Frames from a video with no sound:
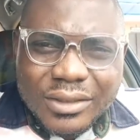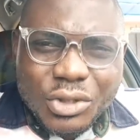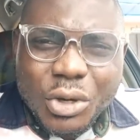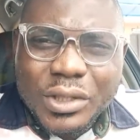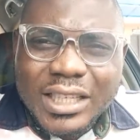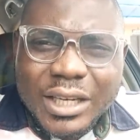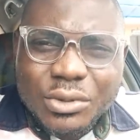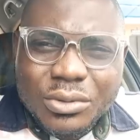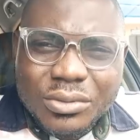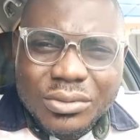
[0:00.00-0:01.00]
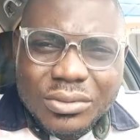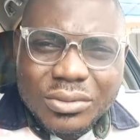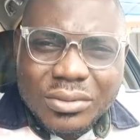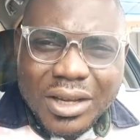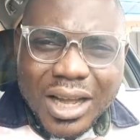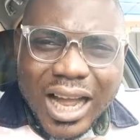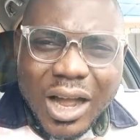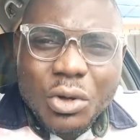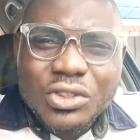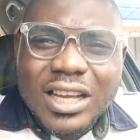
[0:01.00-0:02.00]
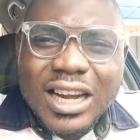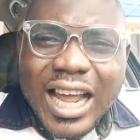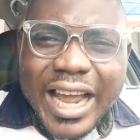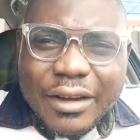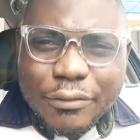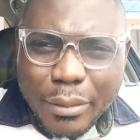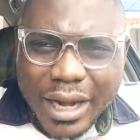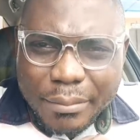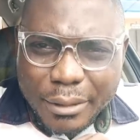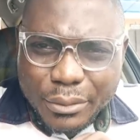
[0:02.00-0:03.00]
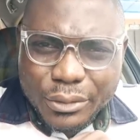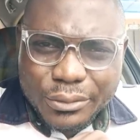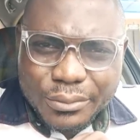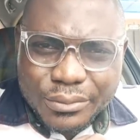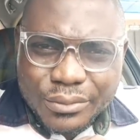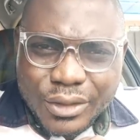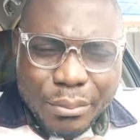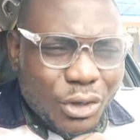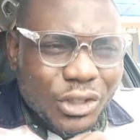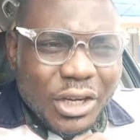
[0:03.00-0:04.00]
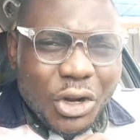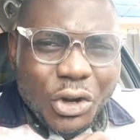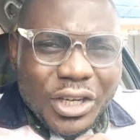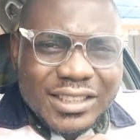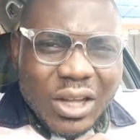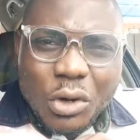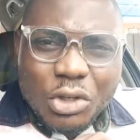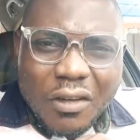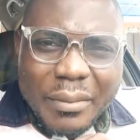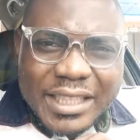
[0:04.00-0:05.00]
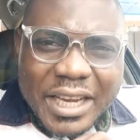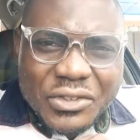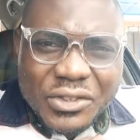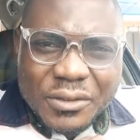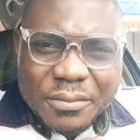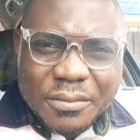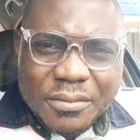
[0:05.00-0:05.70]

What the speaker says: You know what I do? I was crying for my people because they don't understand what government is.